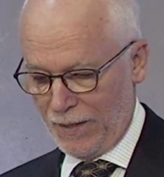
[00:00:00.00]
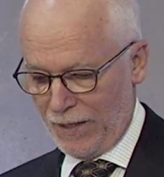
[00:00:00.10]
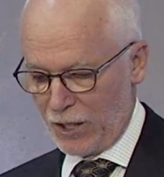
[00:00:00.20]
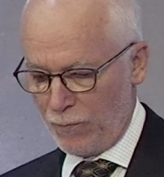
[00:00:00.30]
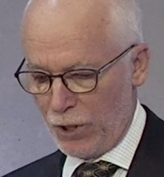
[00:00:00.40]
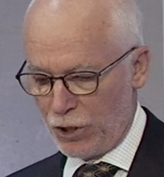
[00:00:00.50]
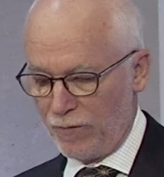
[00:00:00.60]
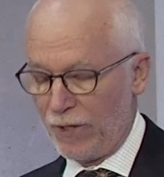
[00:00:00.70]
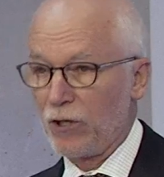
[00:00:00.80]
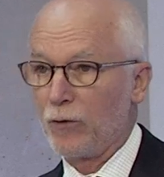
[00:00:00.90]
as a measure
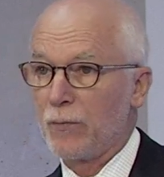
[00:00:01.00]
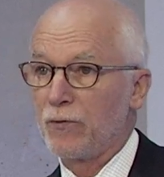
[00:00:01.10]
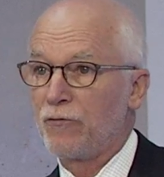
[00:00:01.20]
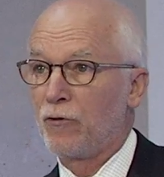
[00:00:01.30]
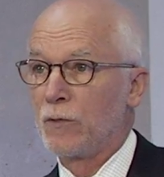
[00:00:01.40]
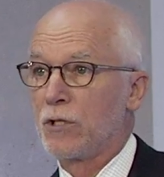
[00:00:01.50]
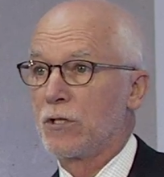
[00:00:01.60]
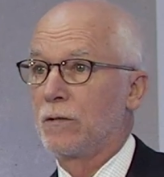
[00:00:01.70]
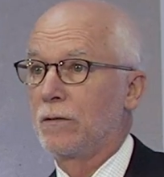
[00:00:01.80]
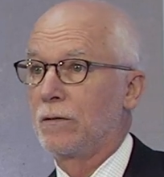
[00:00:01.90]
of economic
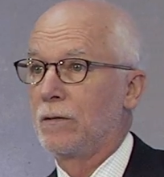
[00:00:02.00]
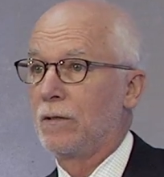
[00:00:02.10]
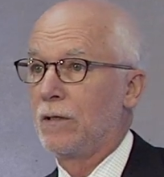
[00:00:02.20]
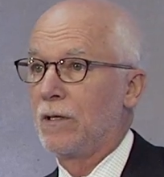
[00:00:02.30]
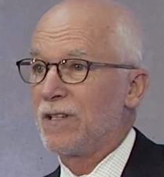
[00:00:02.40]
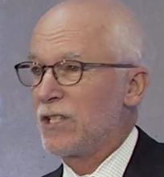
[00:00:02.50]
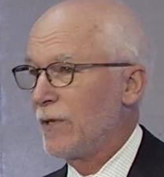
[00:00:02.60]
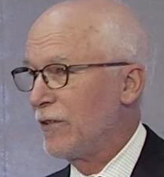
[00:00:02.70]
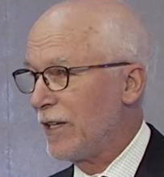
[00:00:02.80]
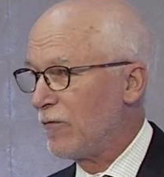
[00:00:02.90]
performance,
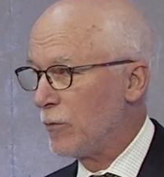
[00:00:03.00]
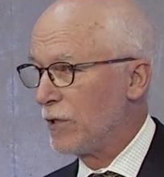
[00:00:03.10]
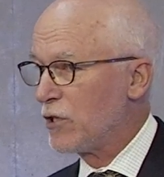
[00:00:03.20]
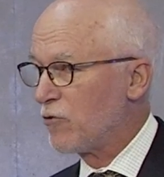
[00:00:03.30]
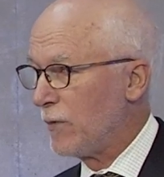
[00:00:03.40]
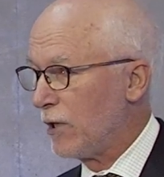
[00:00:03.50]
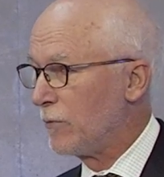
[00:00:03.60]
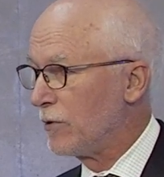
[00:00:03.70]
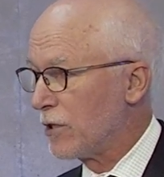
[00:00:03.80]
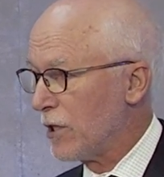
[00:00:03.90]
something I think everybody is
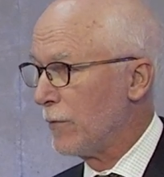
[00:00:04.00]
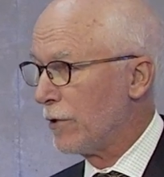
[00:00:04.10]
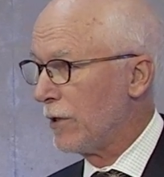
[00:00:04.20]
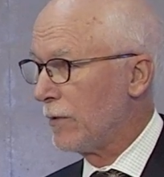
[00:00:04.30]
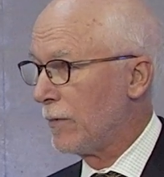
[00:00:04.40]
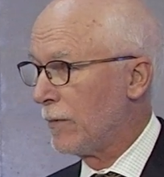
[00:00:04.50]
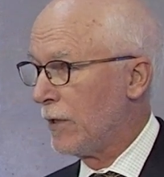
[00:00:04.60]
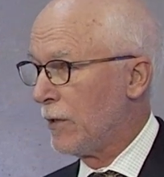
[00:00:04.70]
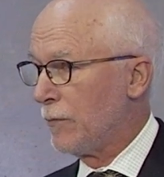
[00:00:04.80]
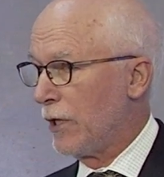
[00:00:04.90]
familiar with to some degree.
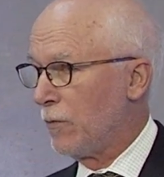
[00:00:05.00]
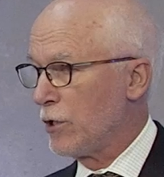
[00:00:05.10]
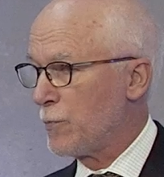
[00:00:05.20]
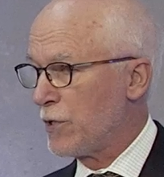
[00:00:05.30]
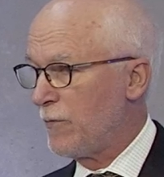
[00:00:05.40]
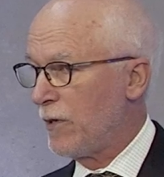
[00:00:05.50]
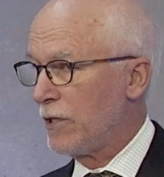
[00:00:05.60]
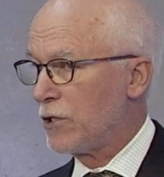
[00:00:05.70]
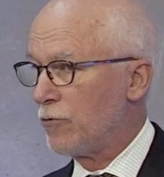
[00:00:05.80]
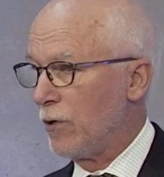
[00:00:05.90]
But I want
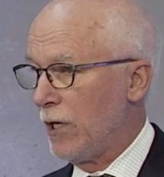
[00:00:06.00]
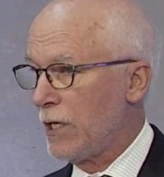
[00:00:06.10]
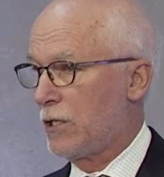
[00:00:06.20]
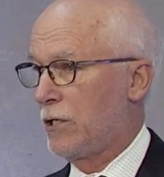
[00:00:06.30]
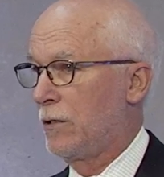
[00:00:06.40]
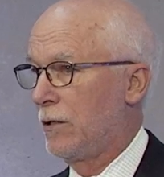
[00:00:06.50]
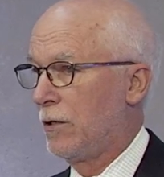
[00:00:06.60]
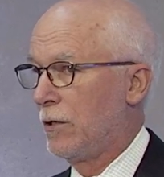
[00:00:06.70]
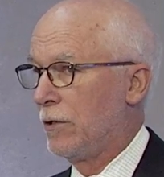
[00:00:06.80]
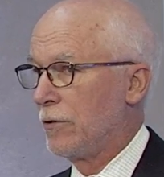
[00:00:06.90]
specifically to relate
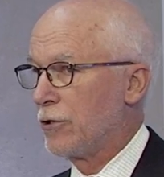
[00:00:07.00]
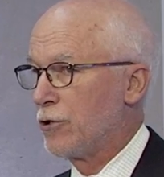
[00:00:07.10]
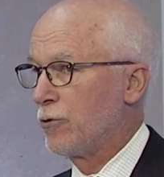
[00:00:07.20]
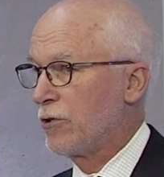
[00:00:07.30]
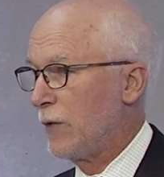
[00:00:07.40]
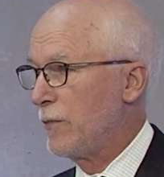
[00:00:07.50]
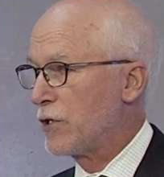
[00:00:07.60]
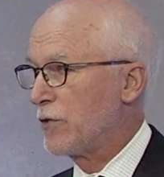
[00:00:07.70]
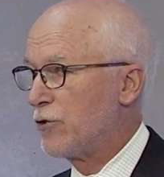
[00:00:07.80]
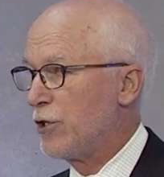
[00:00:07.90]
the
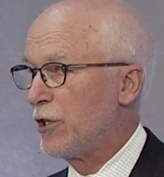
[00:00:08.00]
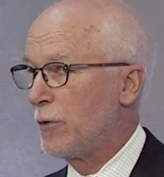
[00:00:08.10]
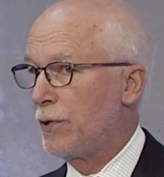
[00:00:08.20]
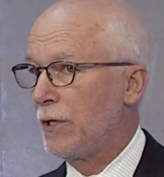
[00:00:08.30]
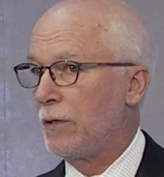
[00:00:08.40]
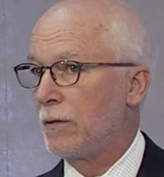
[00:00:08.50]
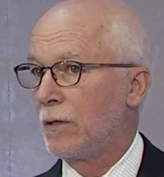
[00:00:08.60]
shortcomings of GDP